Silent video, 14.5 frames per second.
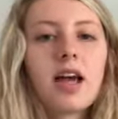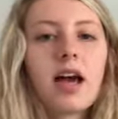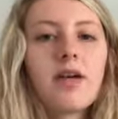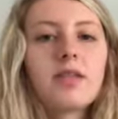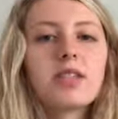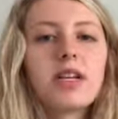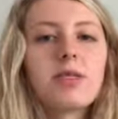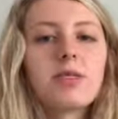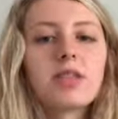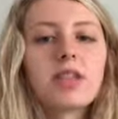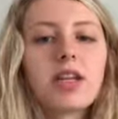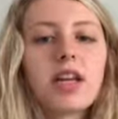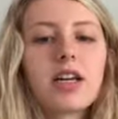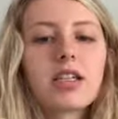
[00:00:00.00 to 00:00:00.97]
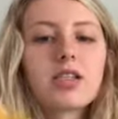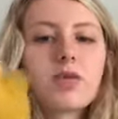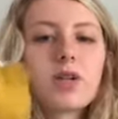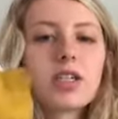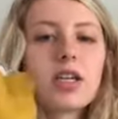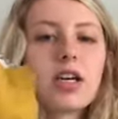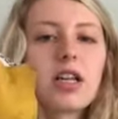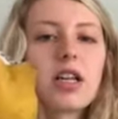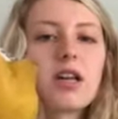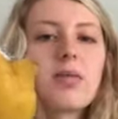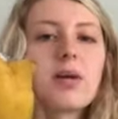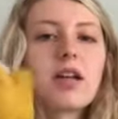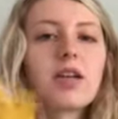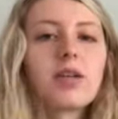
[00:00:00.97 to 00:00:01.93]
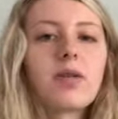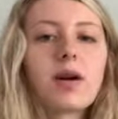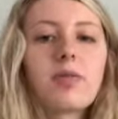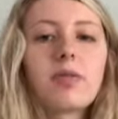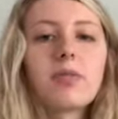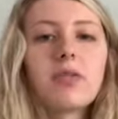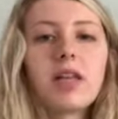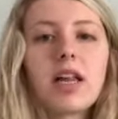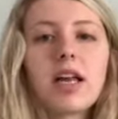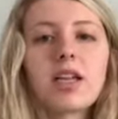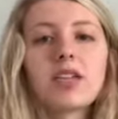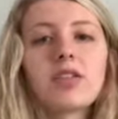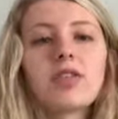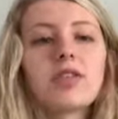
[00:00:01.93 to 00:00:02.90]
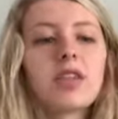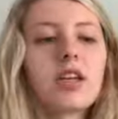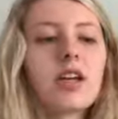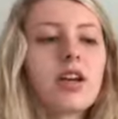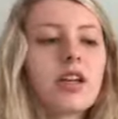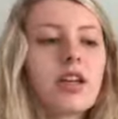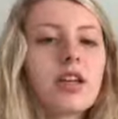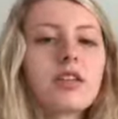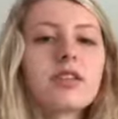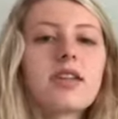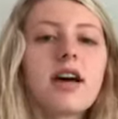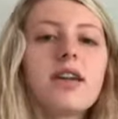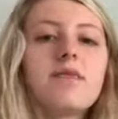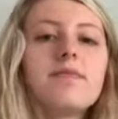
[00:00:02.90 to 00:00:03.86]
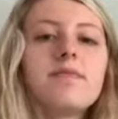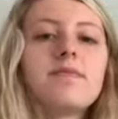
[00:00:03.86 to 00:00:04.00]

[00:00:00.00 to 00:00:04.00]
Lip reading: I was able to like squish it a little bit to where it would be like juicier on the inside.